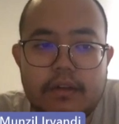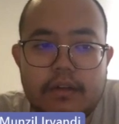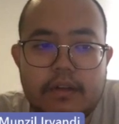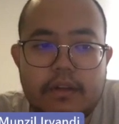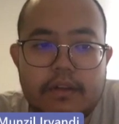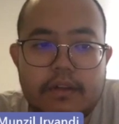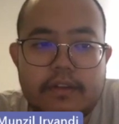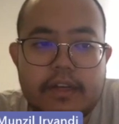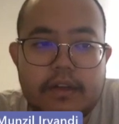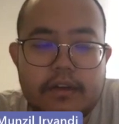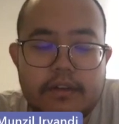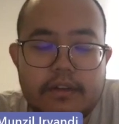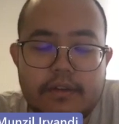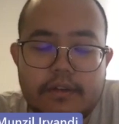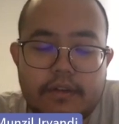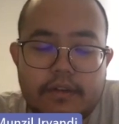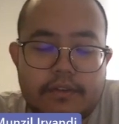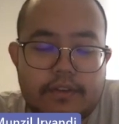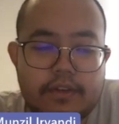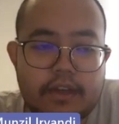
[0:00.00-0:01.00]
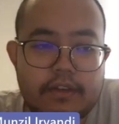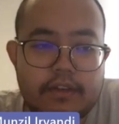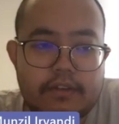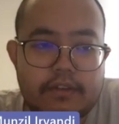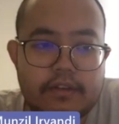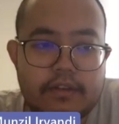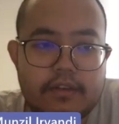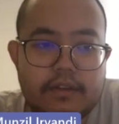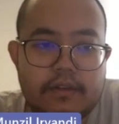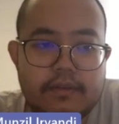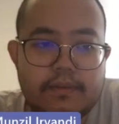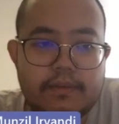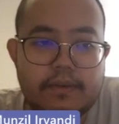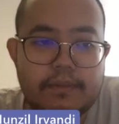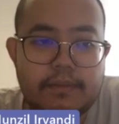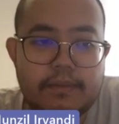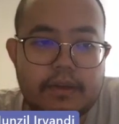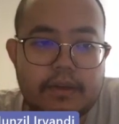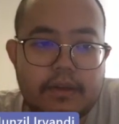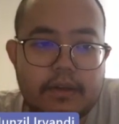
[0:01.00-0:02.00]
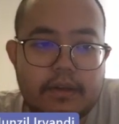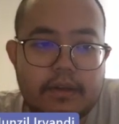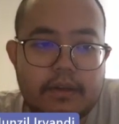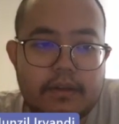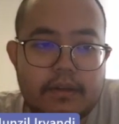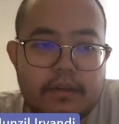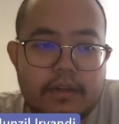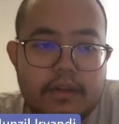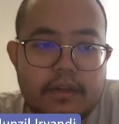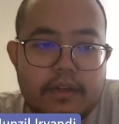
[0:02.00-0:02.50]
there, as you can see from the